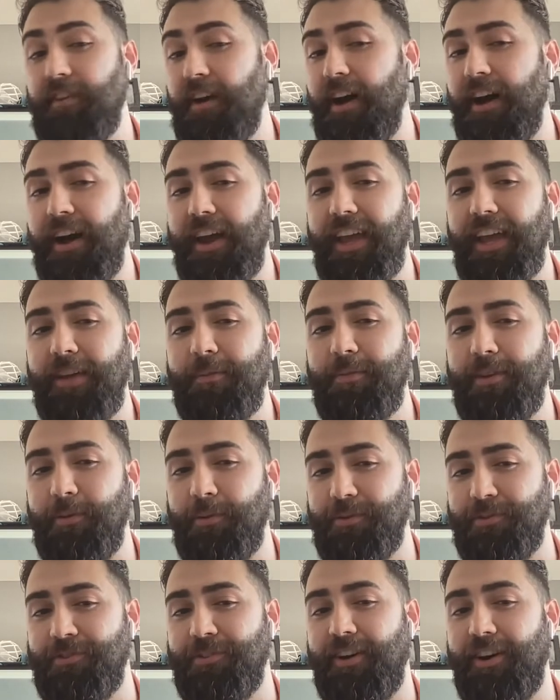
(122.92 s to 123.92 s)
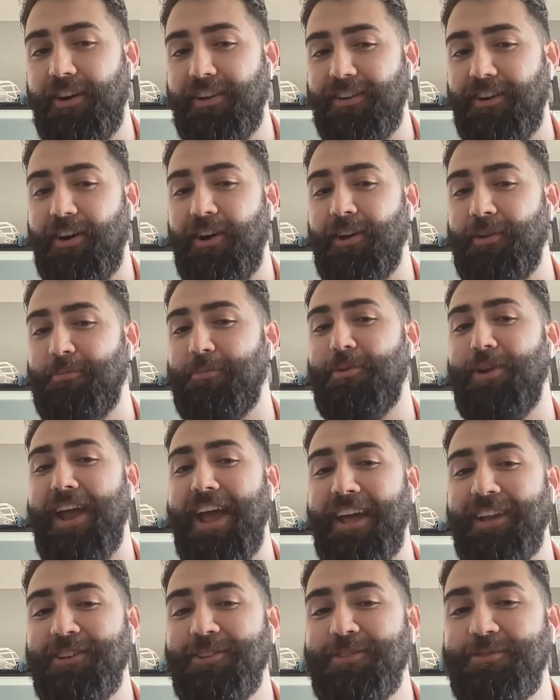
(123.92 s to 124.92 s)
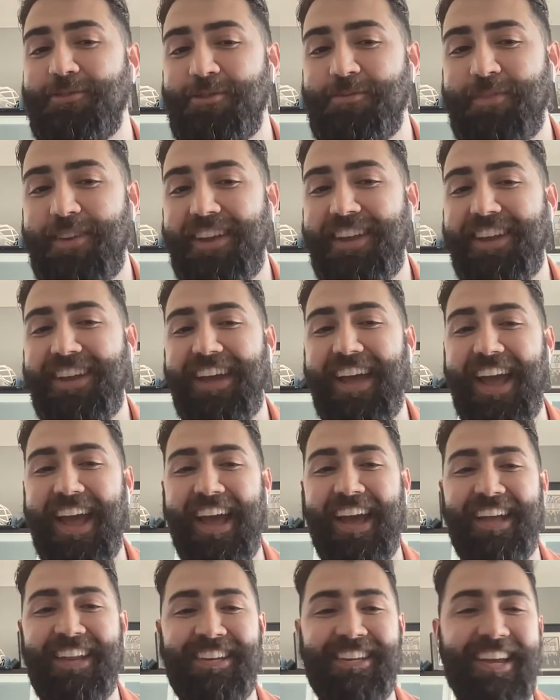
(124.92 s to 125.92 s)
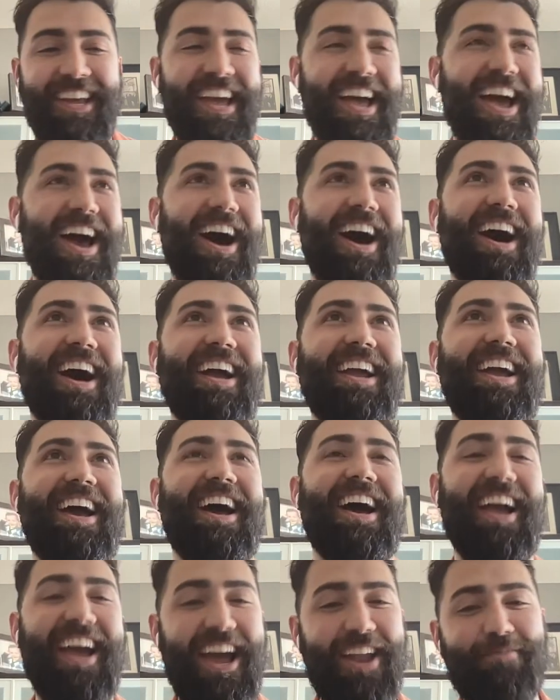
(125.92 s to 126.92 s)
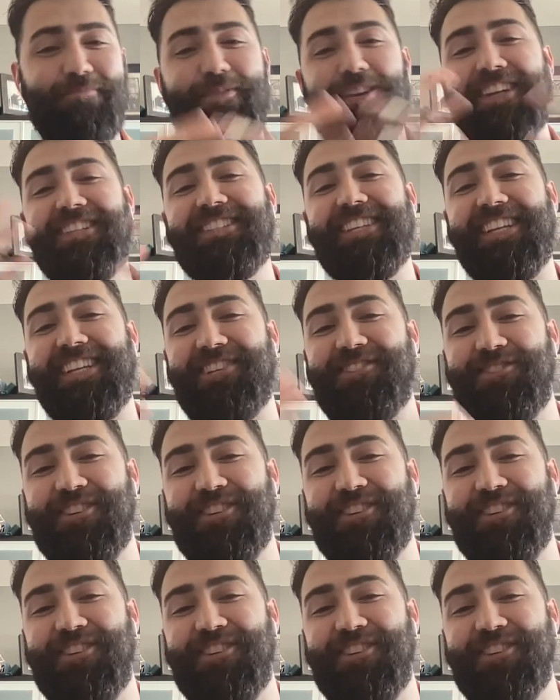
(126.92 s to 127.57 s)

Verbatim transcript: vibe. It was not on brand for me. And I had big city